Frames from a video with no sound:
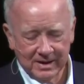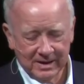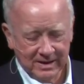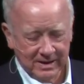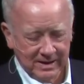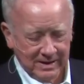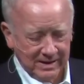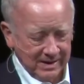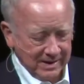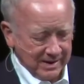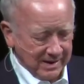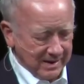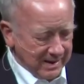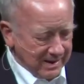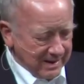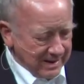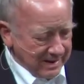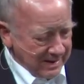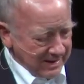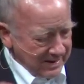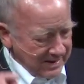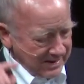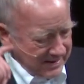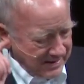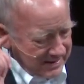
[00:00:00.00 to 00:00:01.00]

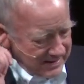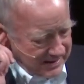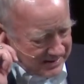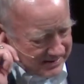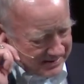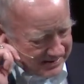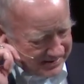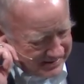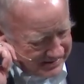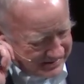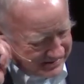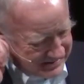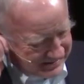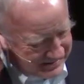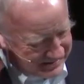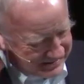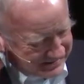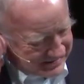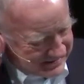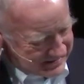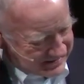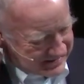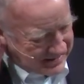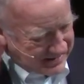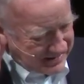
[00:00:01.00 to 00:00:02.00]

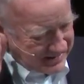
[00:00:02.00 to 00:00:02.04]
Nothing is said.